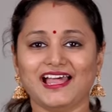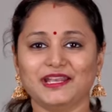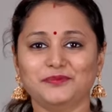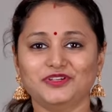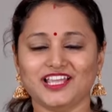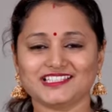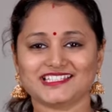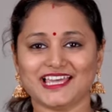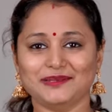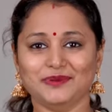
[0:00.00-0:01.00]
and a butta
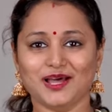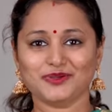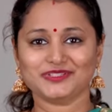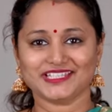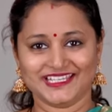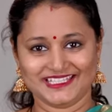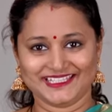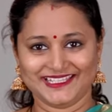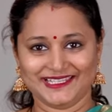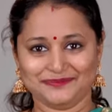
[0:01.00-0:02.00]
style blouse in
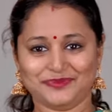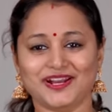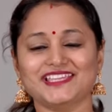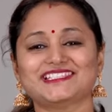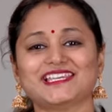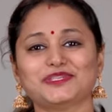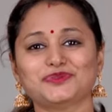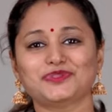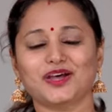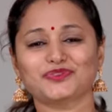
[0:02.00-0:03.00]
teal, priced at
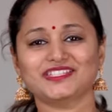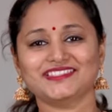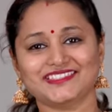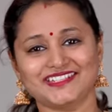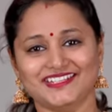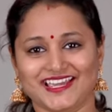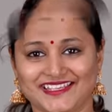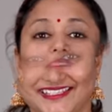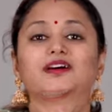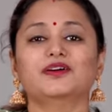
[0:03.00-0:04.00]
two thousand three hundred
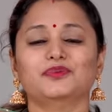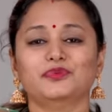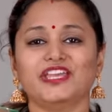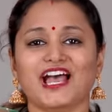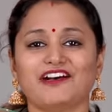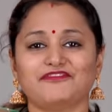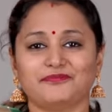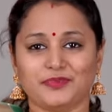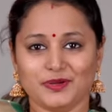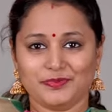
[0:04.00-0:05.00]
ninety. We
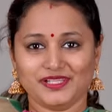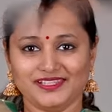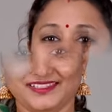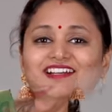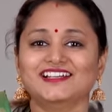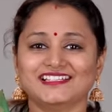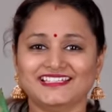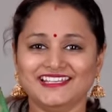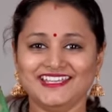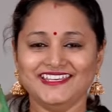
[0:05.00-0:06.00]
have purple,
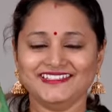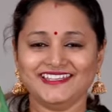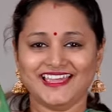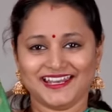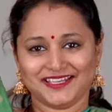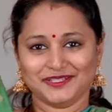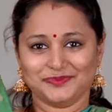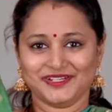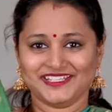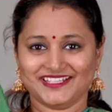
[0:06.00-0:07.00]
green, another
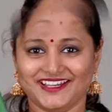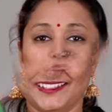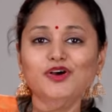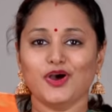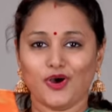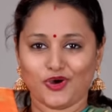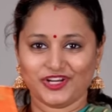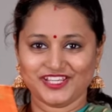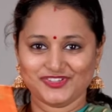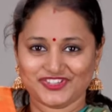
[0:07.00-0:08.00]
pretty color,
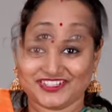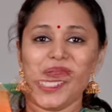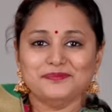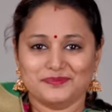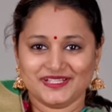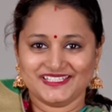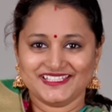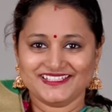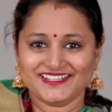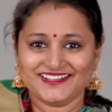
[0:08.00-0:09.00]
orange,
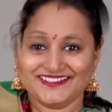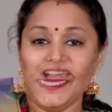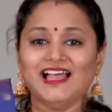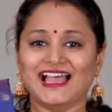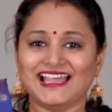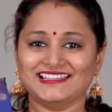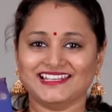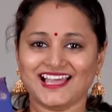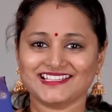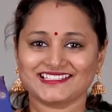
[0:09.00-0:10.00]
magenta, and the
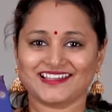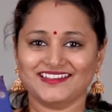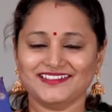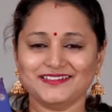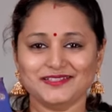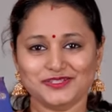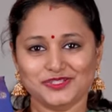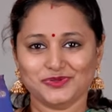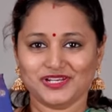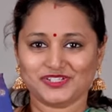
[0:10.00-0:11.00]
last color,
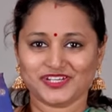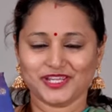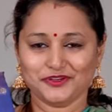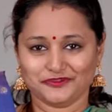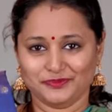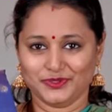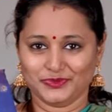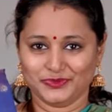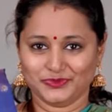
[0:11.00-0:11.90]
dual shade of blue.